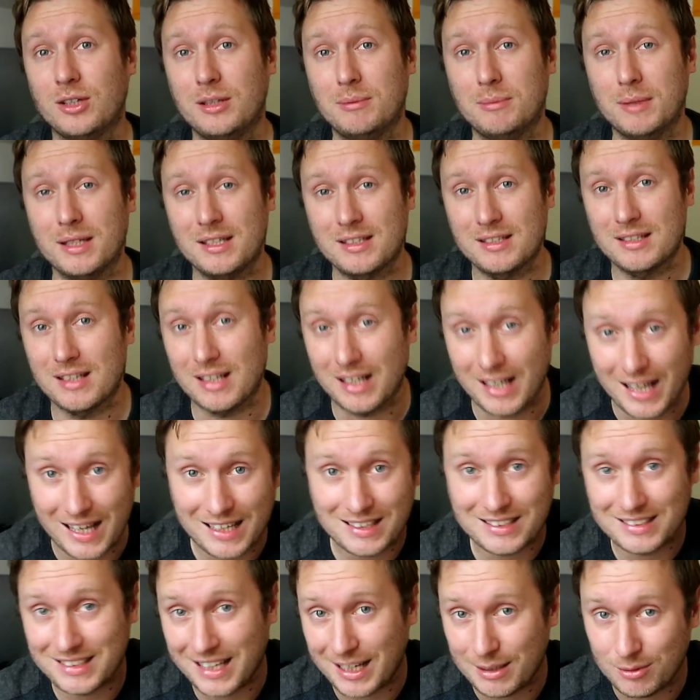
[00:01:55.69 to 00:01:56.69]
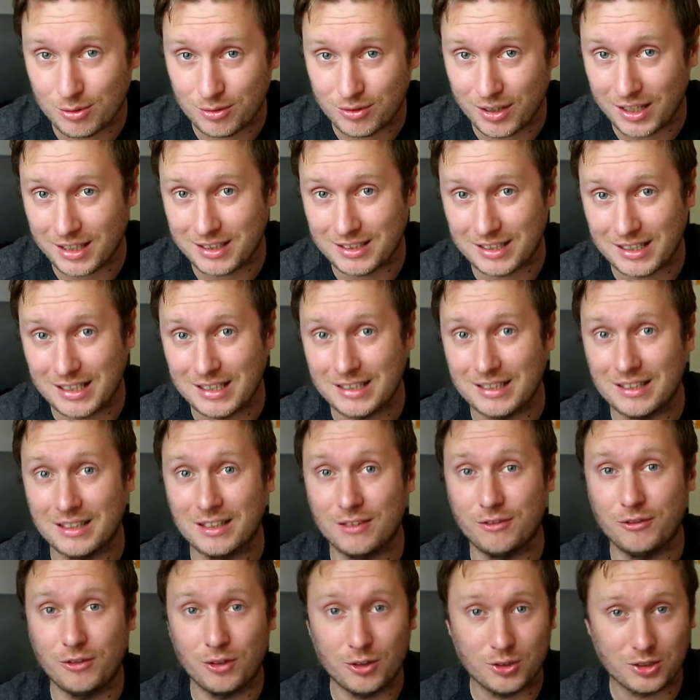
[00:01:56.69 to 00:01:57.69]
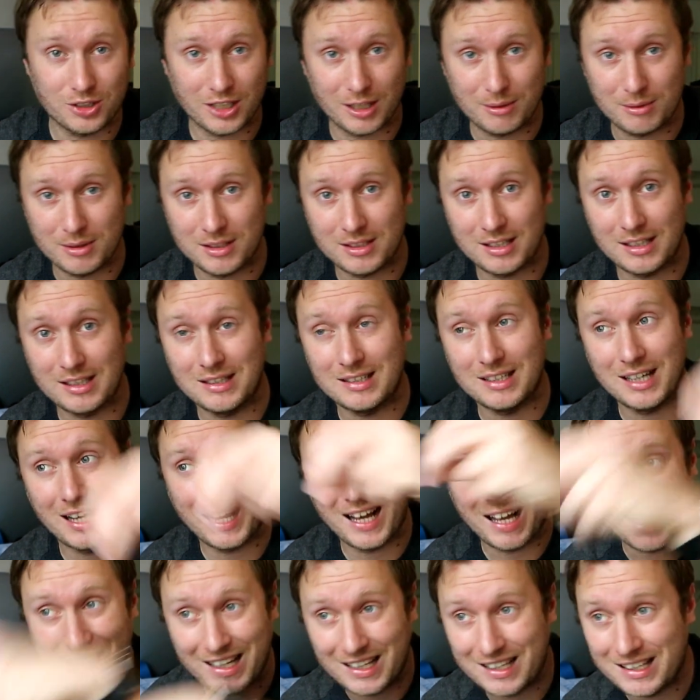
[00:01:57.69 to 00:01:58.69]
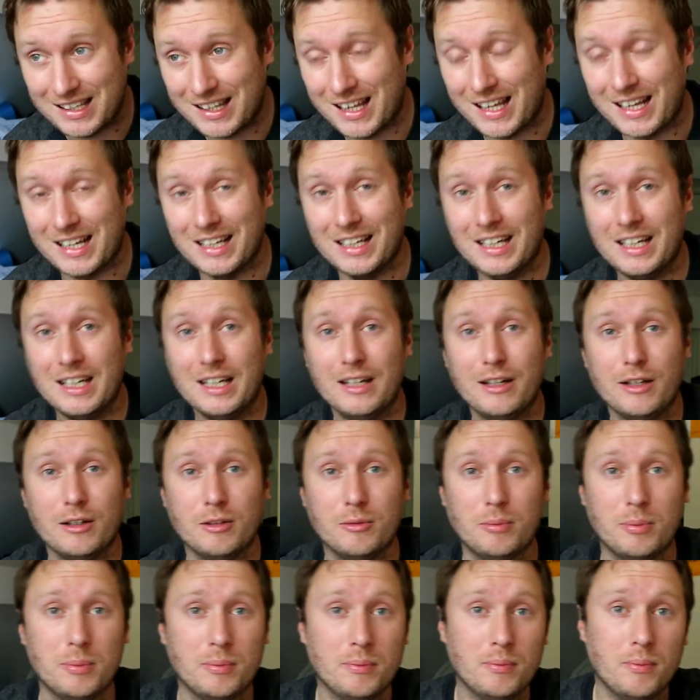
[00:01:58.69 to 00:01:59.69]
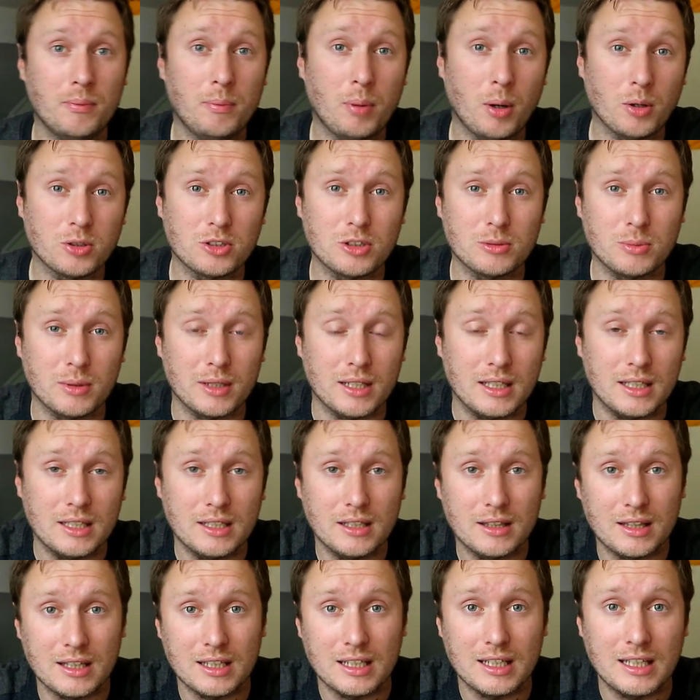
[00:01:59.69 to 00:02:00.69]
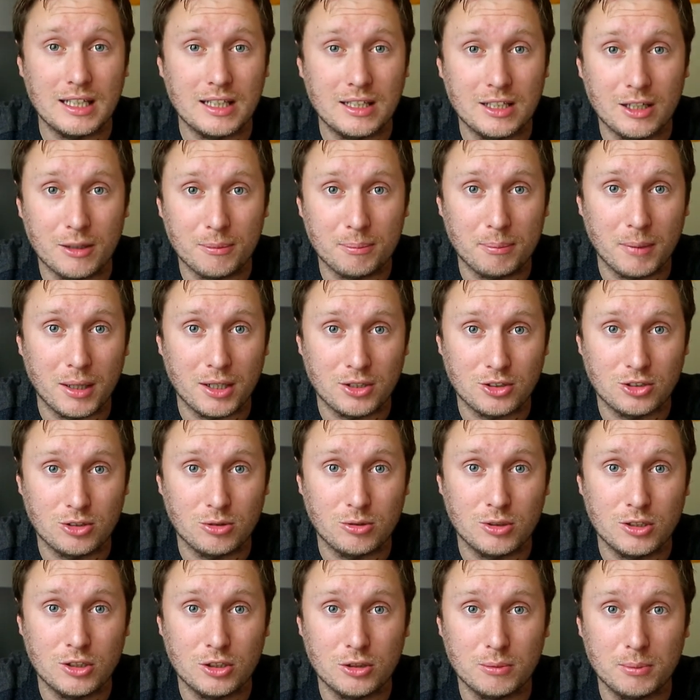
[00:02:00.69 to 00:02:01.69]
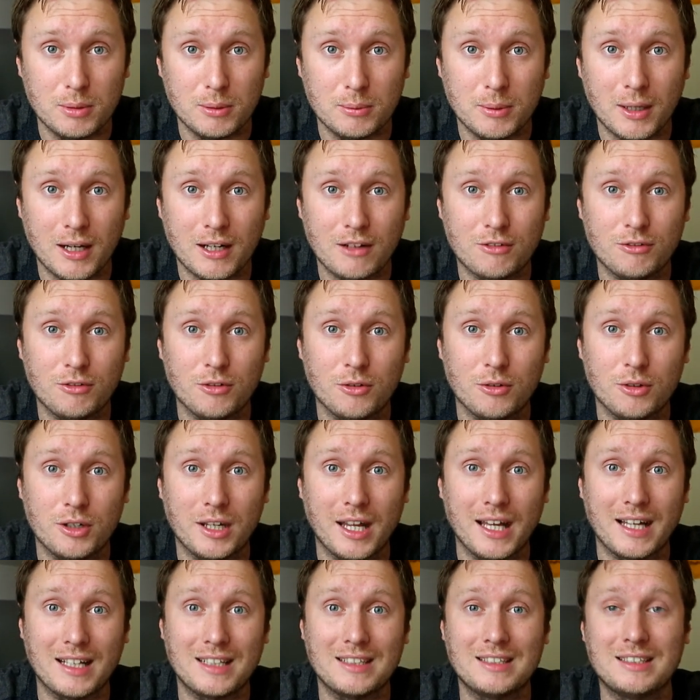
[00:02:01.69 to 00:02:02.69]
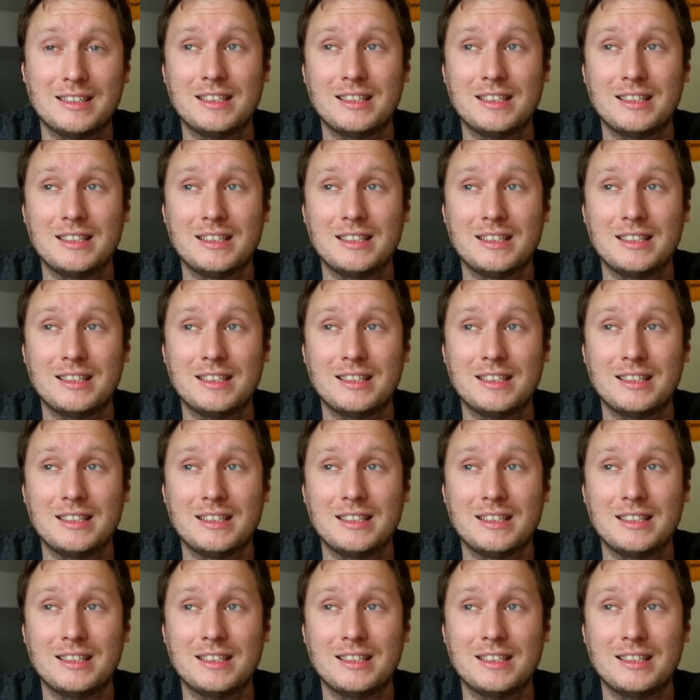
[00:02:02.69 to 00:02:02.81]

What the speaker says: So he missed the last game of last season, the first game of the season, and then possibly the League Cup match, so he should be back for